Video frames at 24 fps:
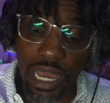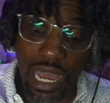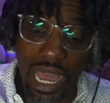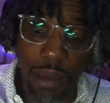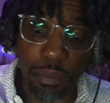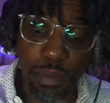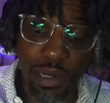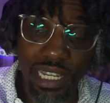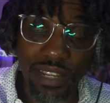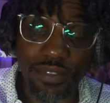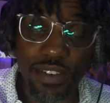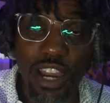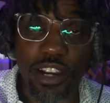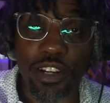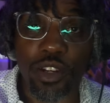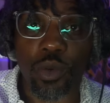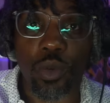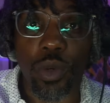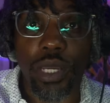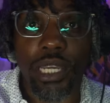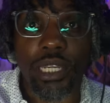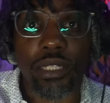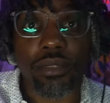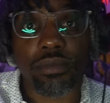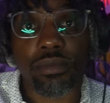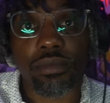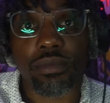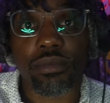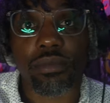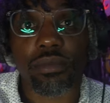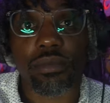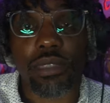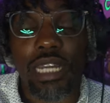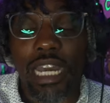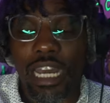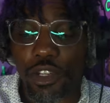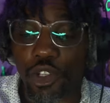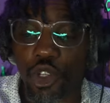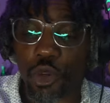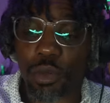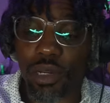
I believe y'all can win. I do